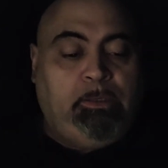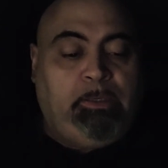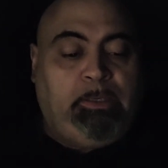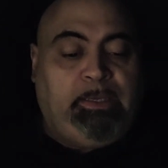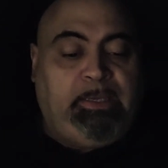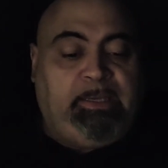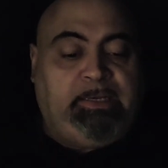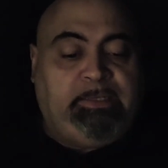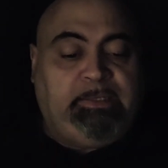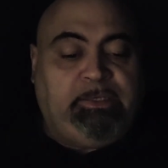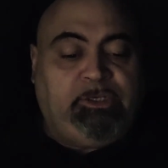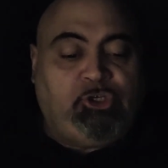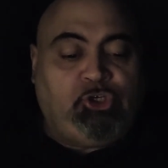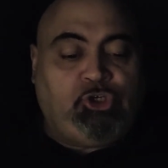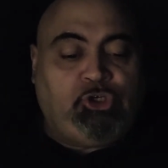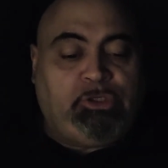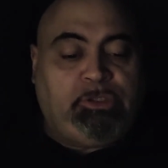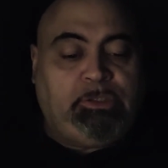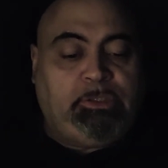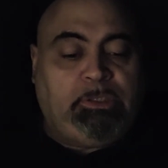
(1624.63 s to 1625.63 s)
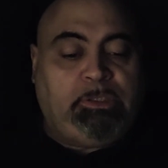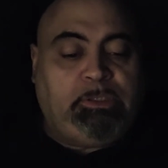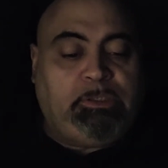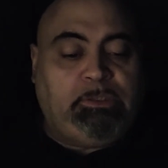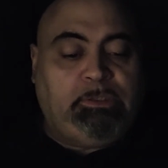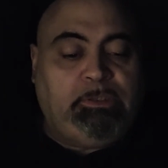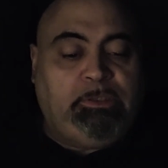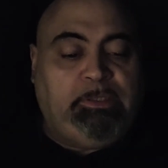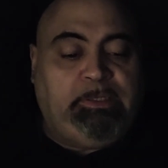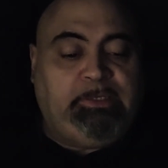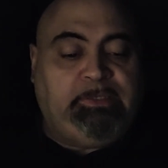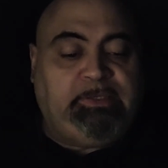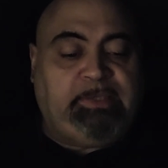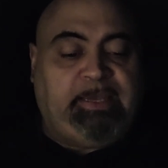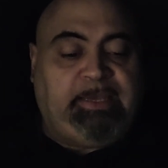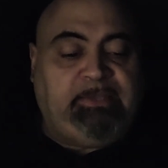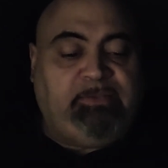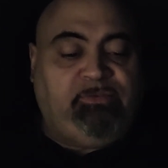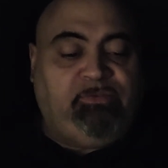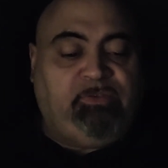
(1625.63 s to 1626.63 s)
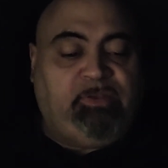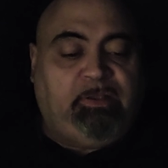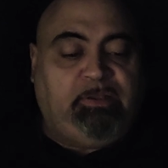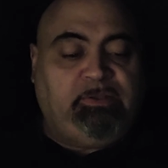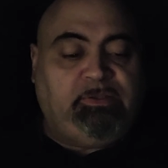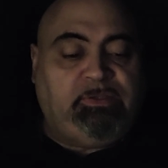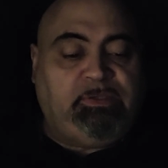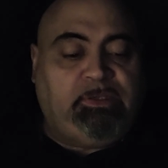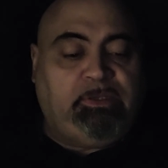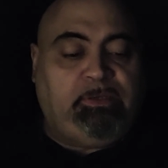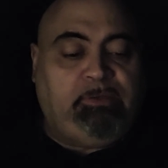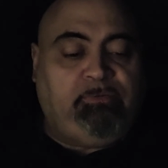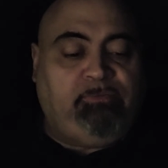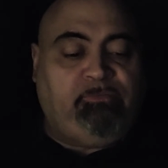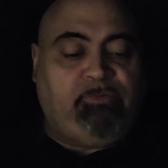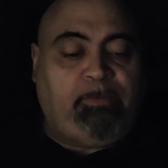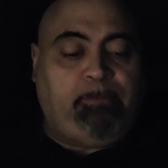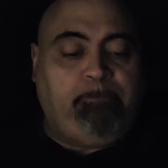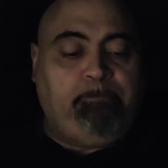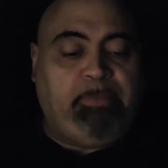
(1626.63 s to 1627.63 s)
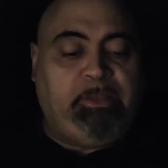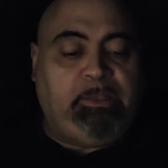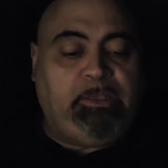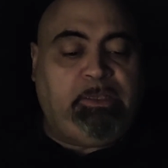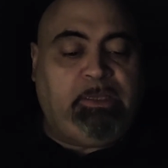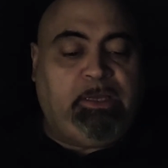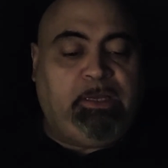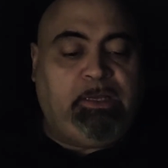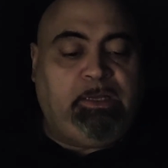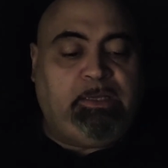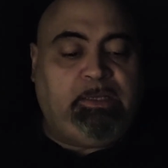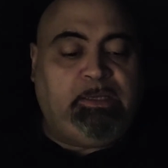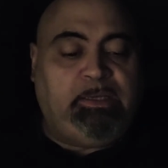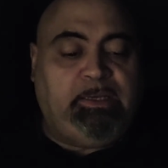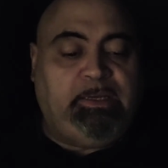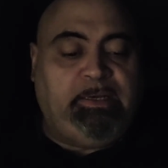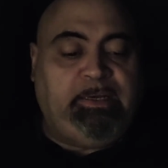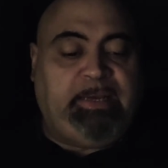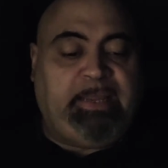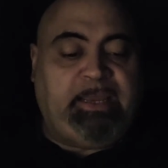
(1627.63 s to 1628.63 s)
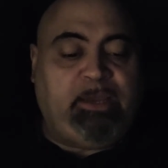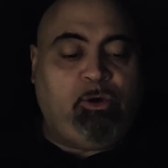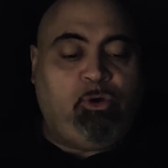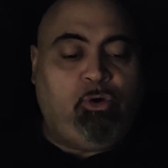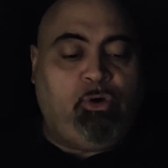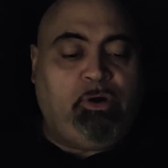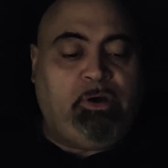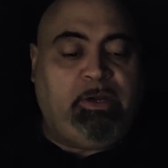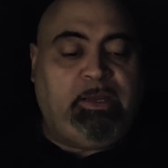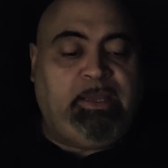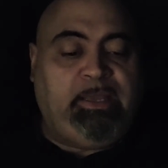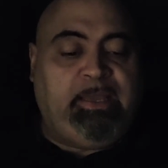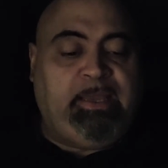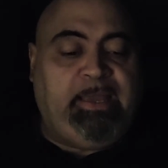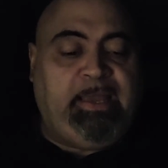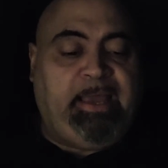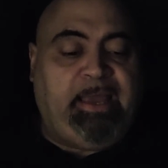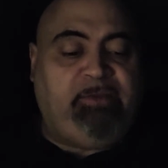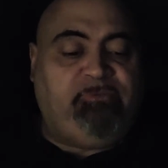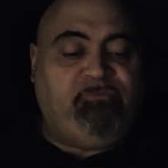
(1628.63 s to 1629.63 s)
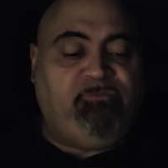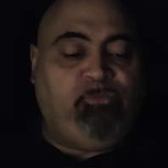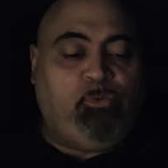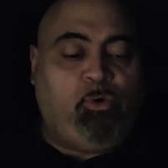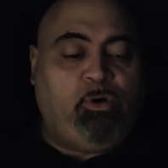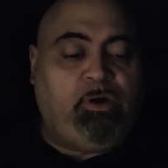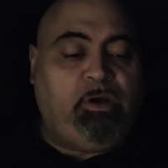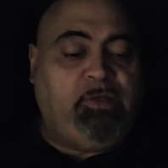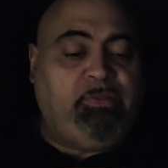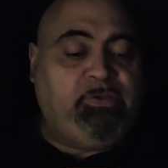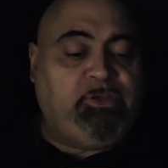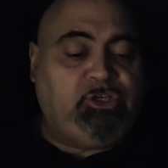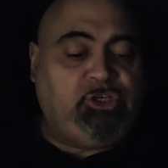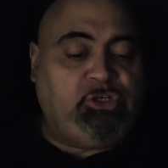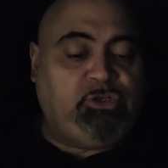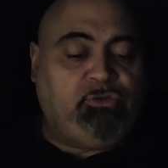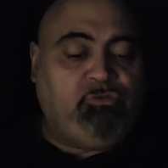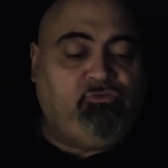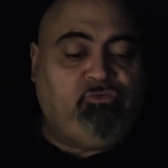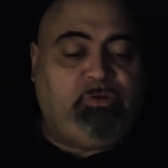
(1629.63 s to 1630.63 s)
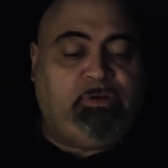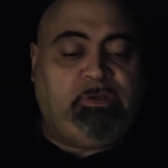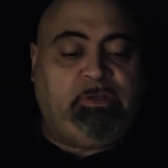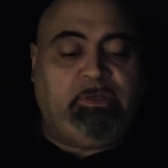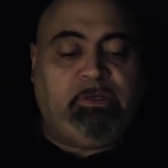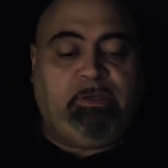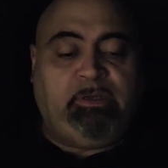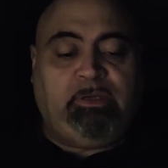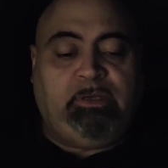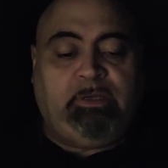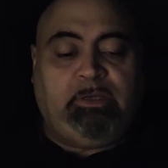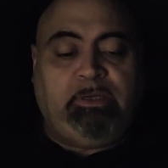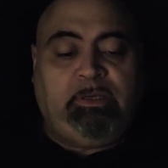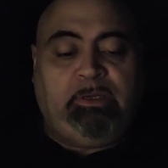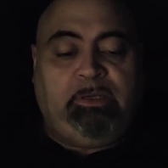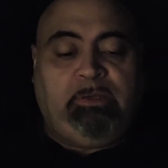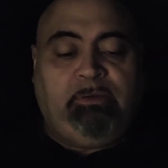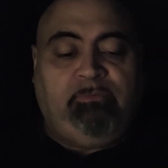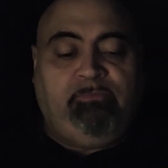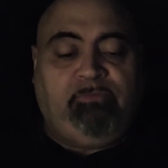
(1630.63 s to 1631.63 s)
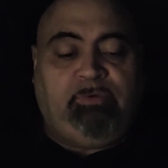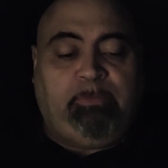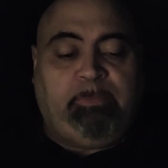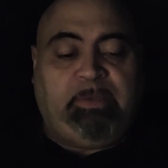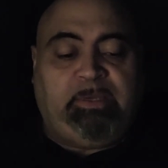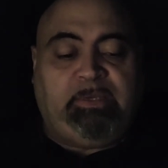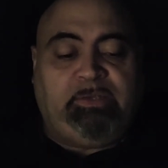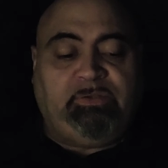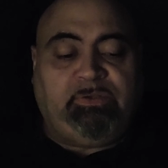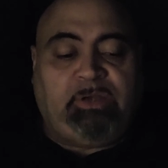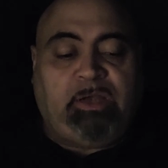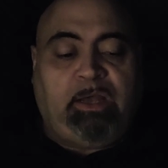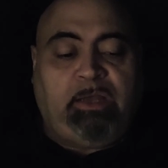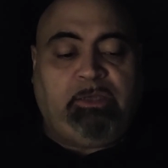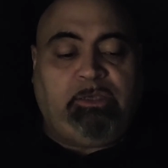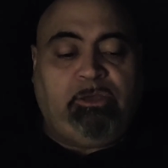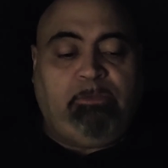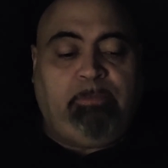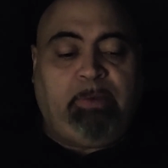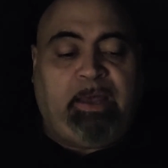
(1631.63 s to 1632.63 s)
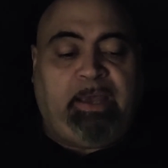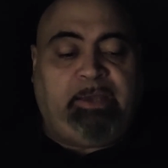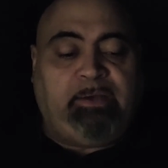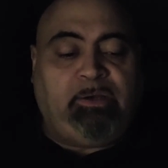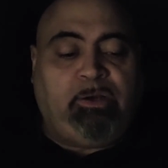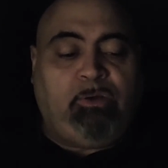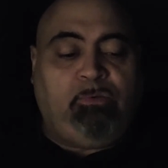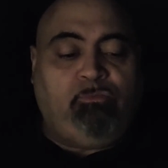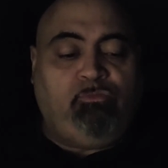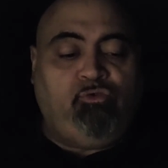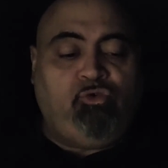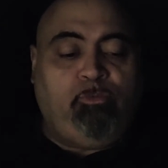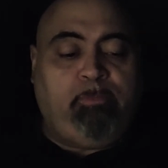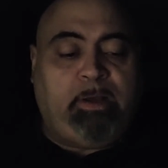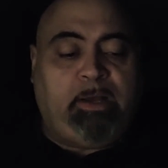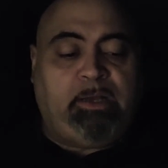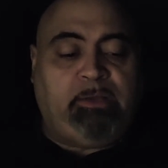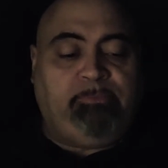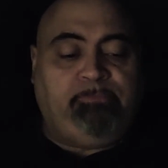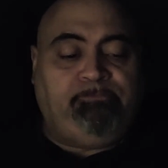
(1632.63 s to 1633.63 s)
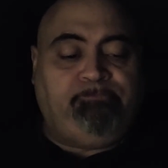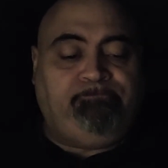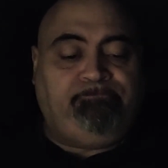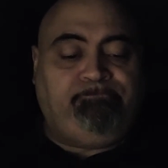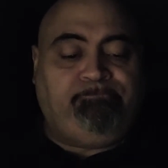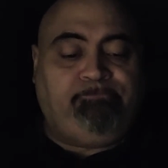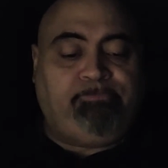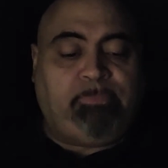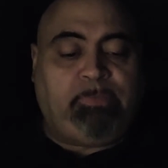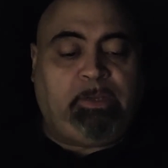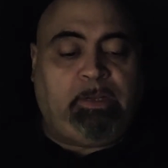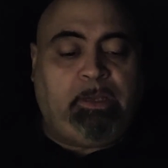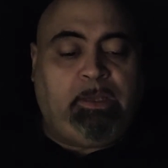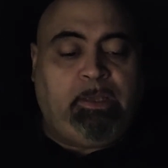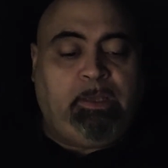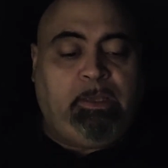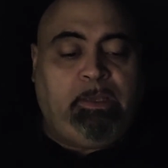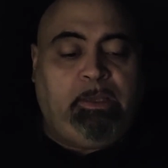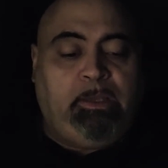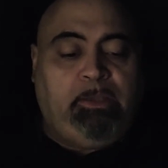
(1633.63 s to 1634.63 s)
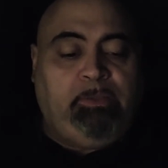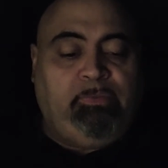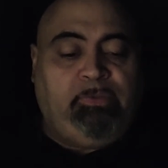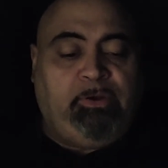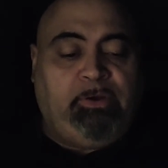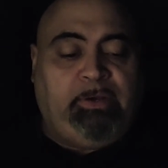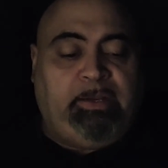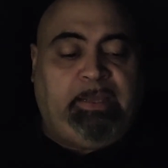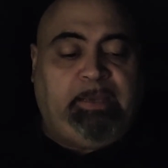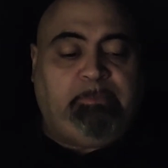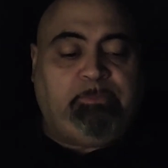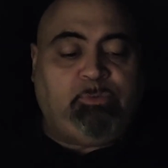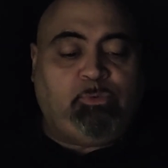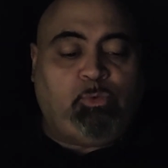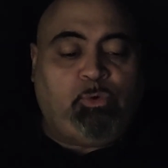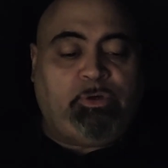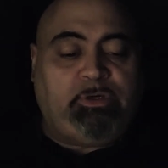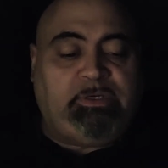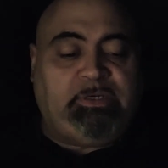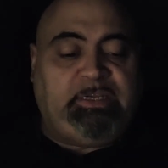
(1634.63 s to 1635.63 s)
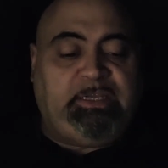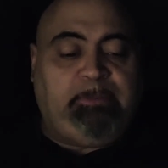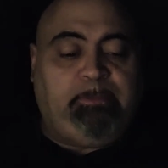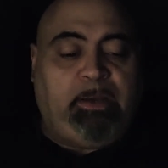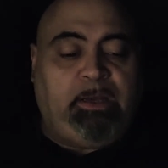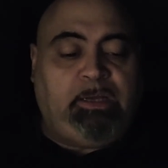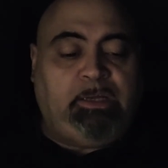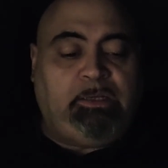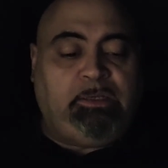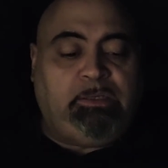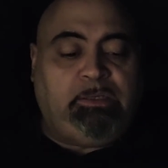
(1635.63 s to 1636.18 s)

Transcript: In addition to these 8 sons from Milcah, Nahor had 4 other children from his concubine Reumah. Their names were Tebah,